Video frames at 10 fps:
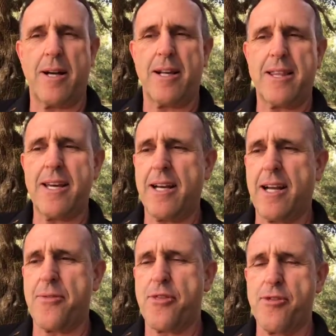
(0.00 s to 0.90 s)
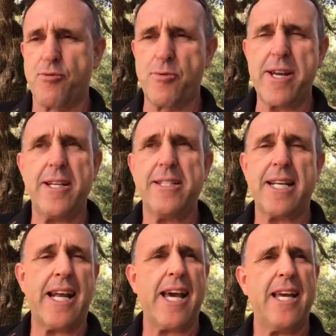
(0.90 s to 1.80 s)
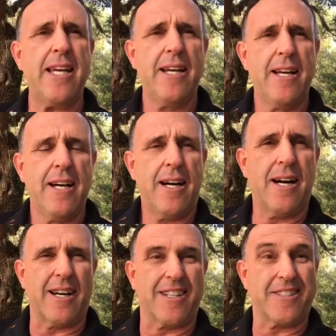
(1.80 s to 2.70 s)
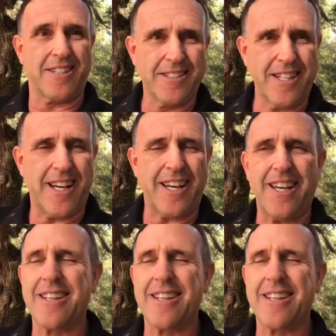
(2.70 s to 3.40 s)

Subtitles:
I think I got three today on a Sunday.